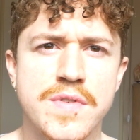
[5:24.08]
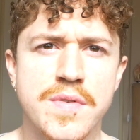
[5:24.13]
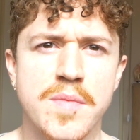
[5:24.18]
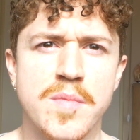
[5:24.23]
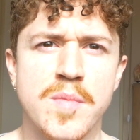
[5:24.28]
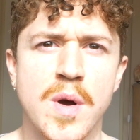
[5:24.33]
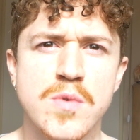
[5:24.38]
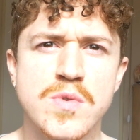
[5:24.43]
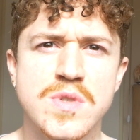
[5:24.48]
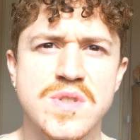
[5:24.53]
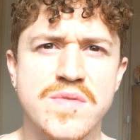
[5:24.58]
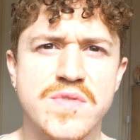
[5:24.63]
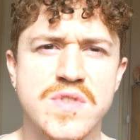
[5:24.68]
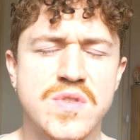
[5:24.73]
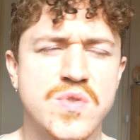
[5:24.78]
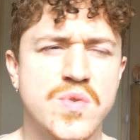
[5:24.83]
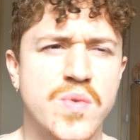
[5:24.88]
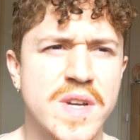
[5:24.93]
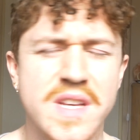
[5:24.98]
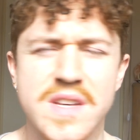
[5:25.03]
for most of
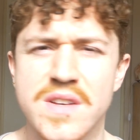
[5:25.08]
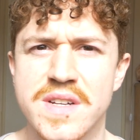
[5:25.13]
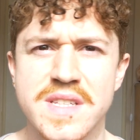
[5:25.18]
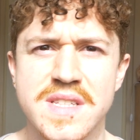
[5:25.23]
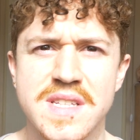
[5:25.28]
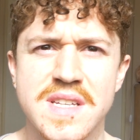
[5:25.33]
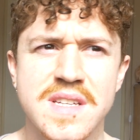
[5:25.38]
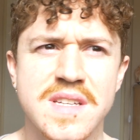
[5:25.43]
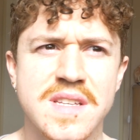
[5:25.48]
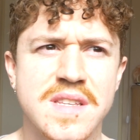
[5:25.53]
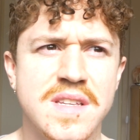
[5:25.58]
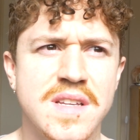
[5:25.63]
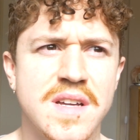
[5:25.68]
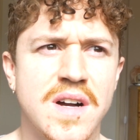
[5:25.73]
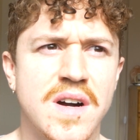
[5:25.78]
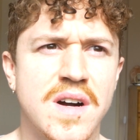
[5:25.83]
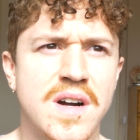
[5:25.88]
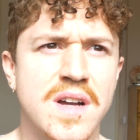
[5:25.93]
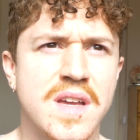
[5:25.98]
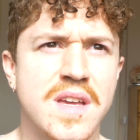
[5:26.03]
2019.
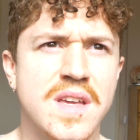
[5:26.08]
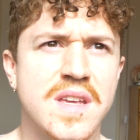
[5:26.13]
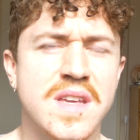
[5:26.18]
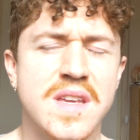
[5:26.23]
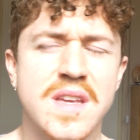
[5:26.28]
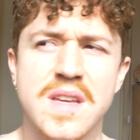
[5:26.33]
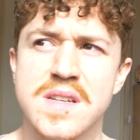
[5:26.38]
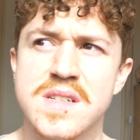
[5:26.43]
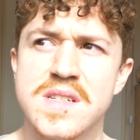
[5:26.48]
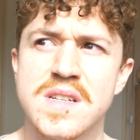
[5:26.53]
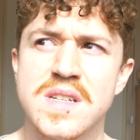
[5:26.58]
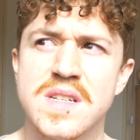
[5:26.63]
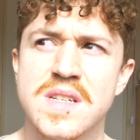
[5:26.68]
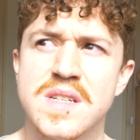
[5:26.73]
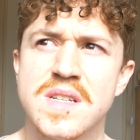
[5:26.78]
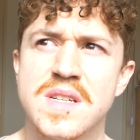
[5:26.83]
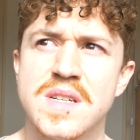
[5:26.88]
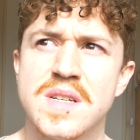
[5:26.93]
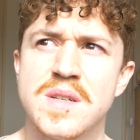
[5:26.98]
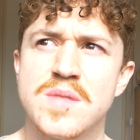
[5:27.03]
I
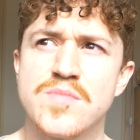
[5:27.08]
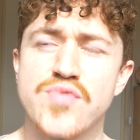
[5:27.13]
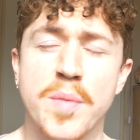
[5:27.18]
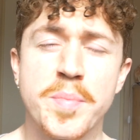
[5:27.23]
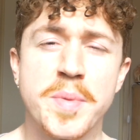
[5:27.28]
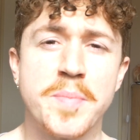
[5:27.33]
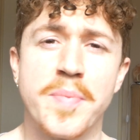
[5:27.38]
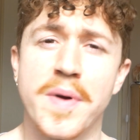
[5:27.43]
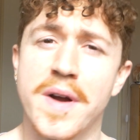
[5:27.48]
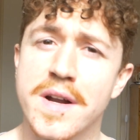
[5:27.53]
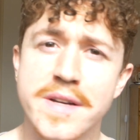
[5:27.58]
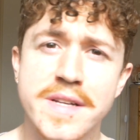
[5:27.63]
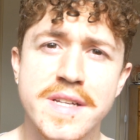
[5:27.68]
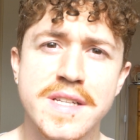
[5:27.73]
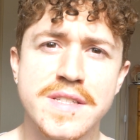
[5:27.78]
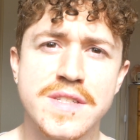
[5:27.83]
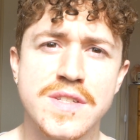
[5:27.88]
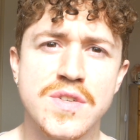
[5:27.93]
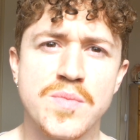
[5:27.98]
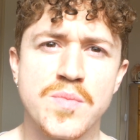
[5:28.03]
probably
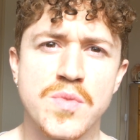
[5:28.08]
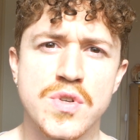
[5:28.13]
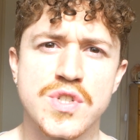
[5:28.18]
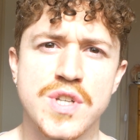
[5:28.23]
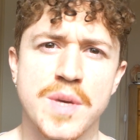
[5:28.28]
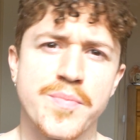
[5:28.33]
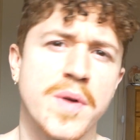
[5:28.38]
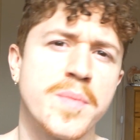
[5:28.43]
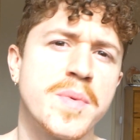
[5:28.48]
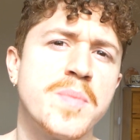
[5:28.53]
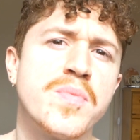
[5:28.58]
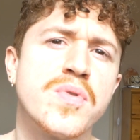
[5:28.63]
partied too much. I probably